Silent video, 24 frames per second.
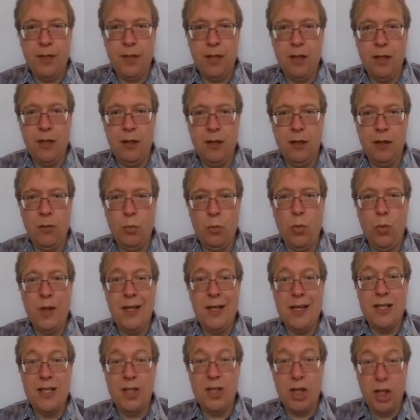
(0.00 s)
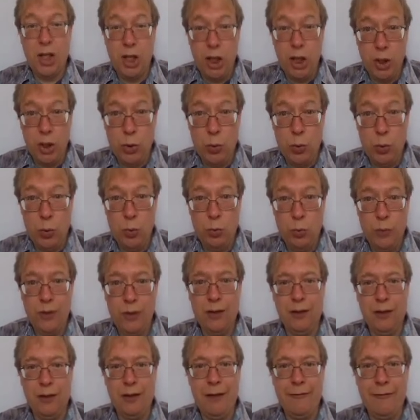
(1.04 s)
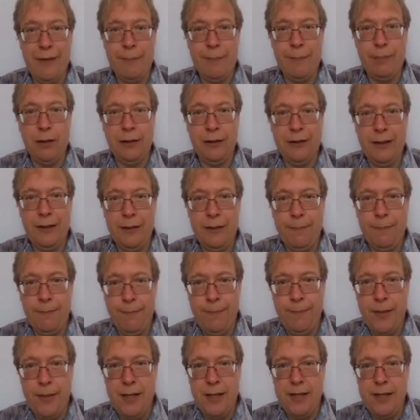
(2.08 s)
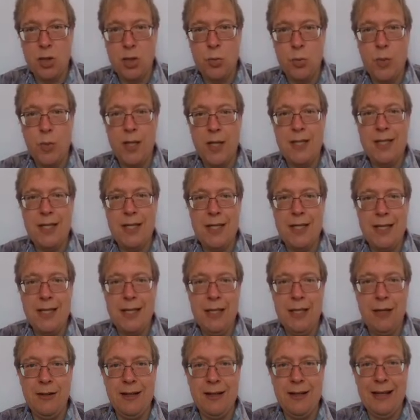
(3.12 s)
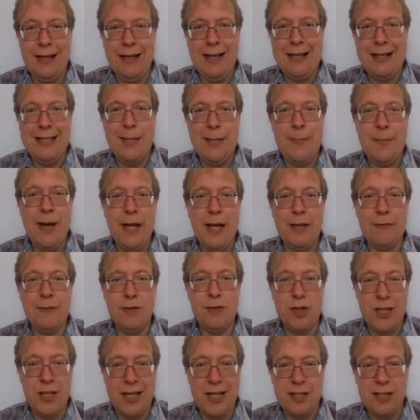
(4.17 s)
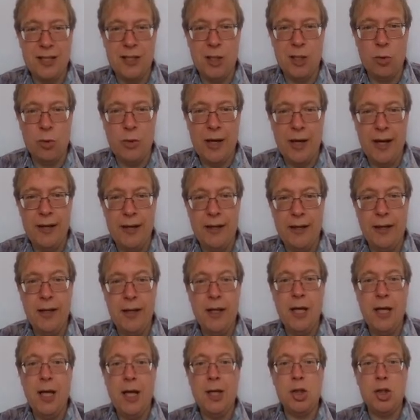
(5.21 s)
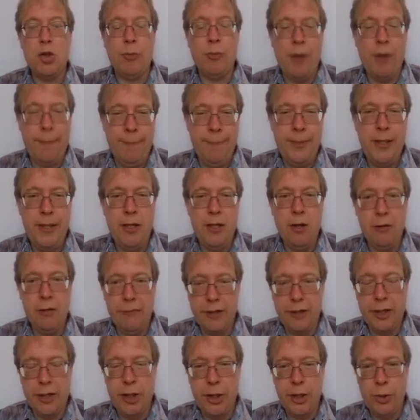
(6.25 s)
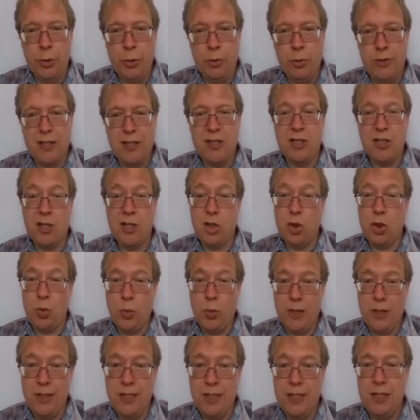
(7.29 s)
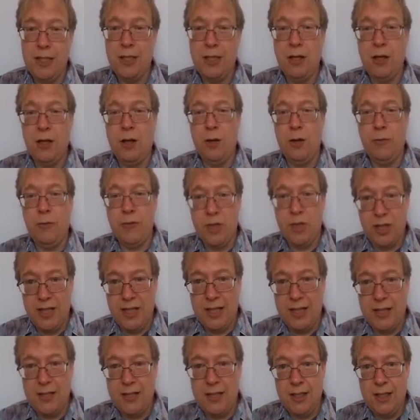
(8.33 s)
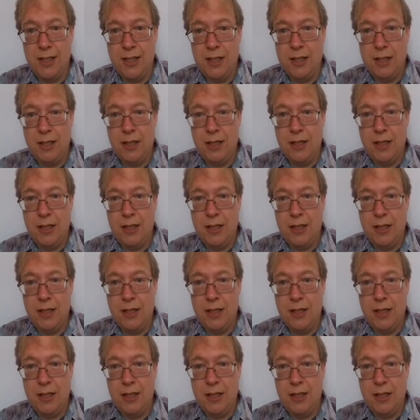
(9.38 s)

What is Q? Well, if I plug in P is 20 here, then I get a demand of 60, right? So my P over Q, that's just 20 over 60.